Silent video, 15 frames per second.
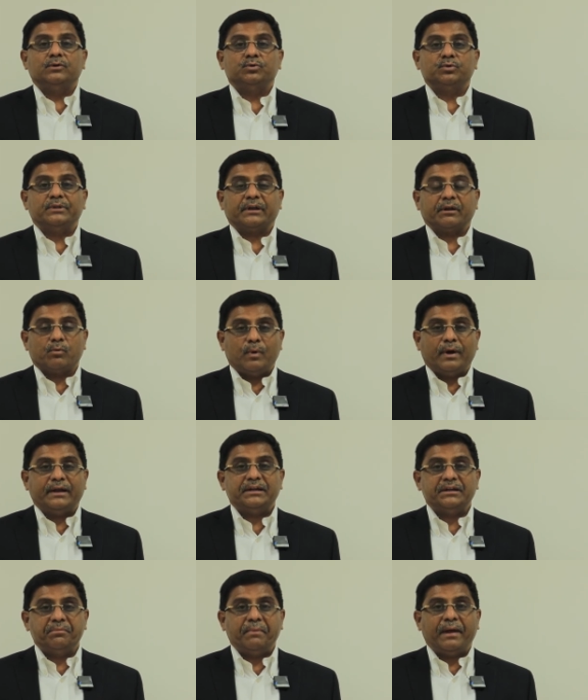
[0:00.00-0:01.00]
to the
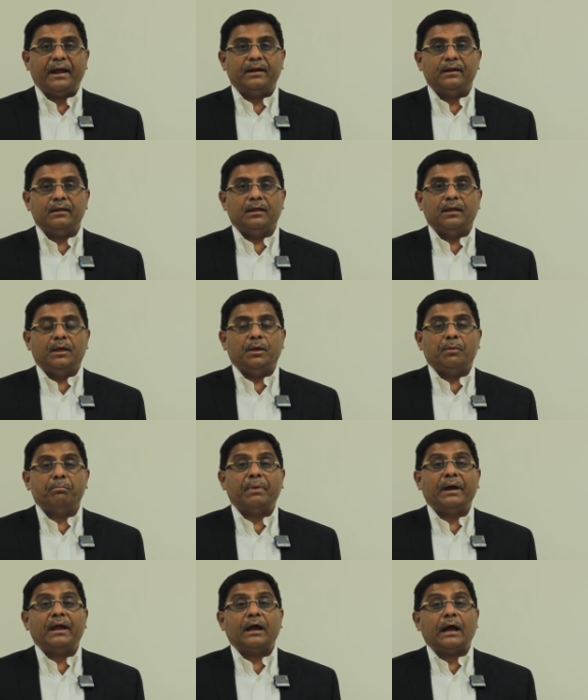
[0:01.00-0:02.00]
required demand
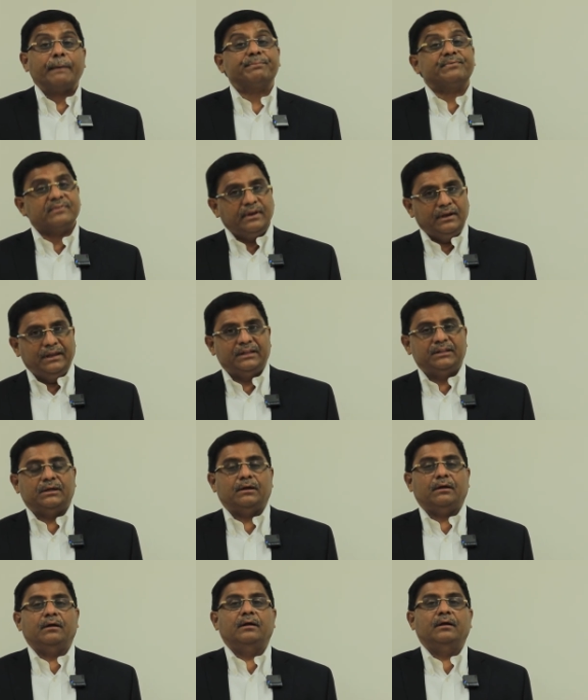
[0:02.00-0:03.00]
by upskilling
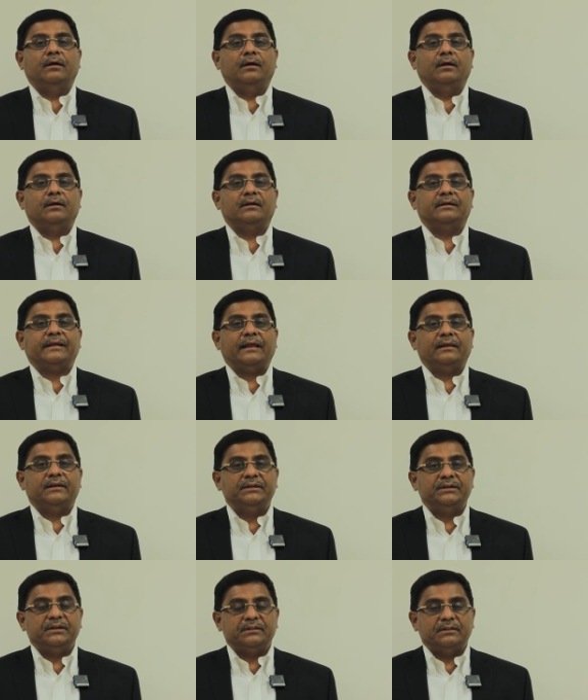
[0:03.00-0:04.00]
the
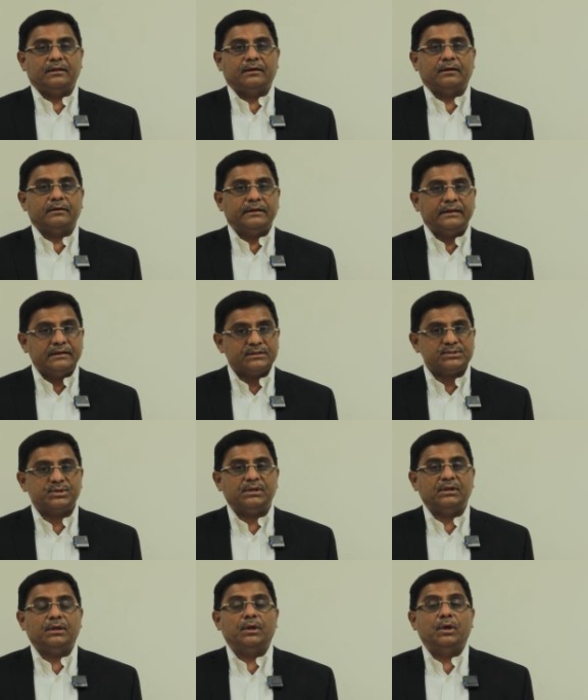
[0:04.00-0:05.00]
talent in the
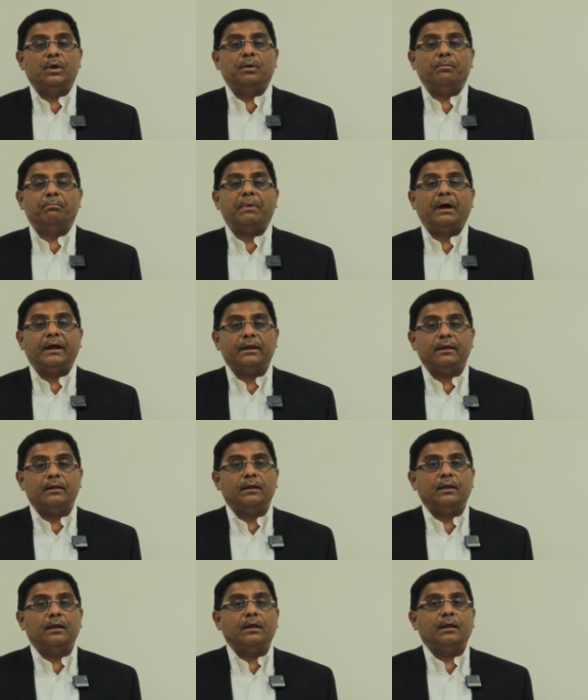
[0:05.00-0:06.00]
industry, by
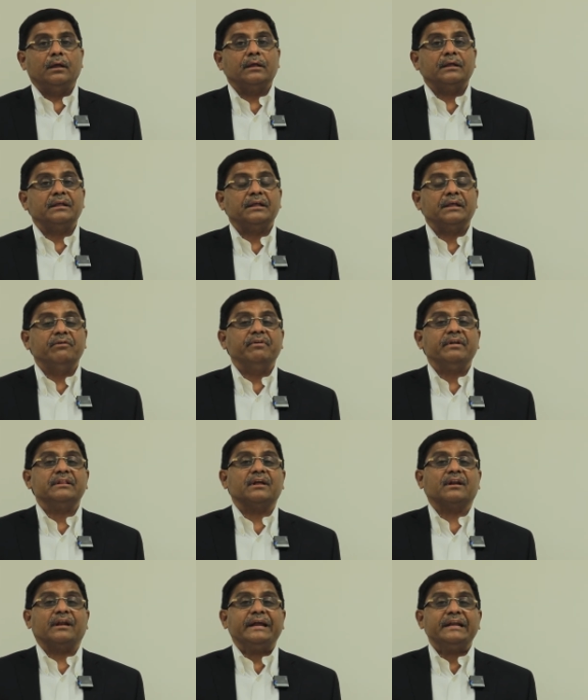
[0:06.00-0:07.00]
giving
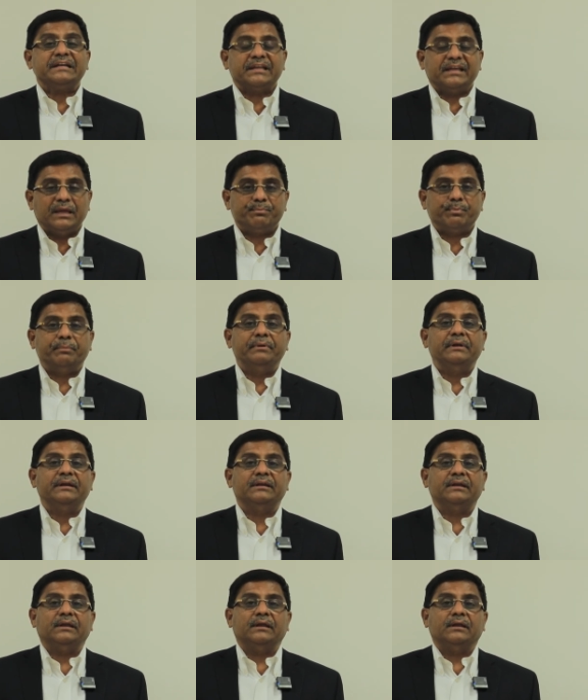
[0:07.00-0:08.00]
the right
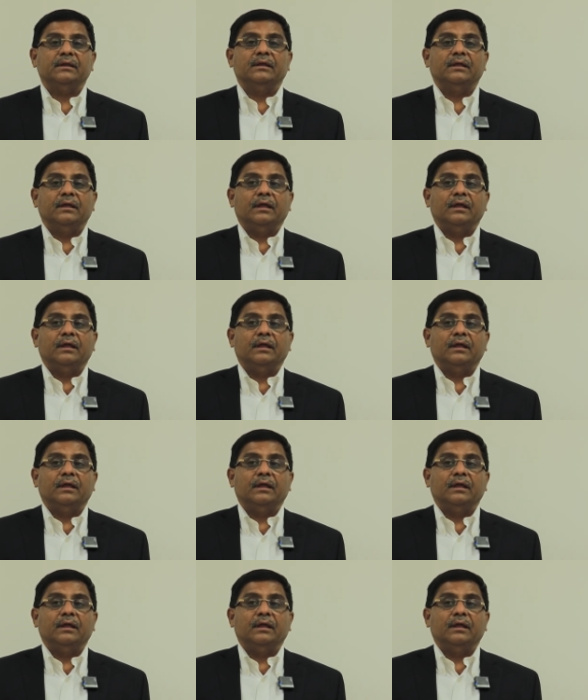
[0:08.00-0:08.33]
capability